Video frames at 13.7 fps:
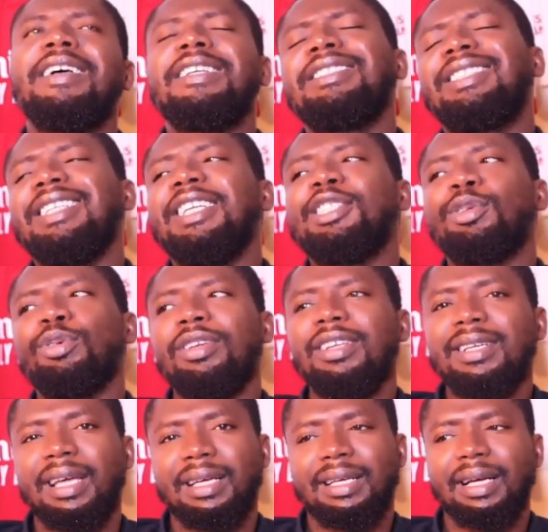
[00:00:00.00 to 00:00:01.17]
It's looking
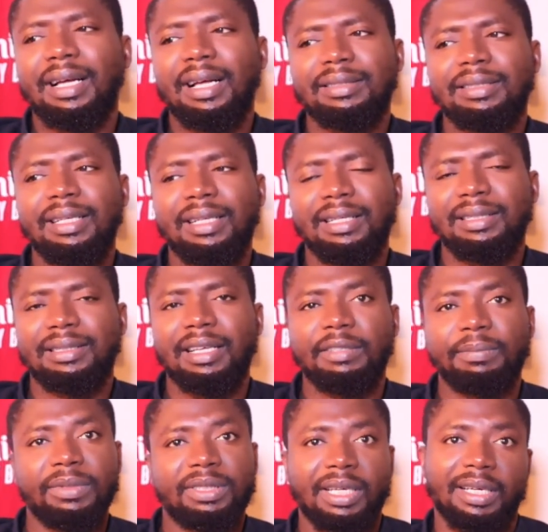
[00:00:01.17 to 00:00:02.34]
like Arsenal and Arteta have been
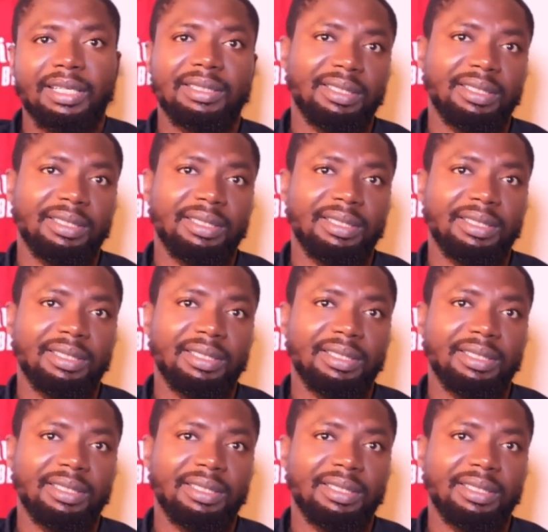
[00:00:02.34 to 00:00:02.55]
targeted.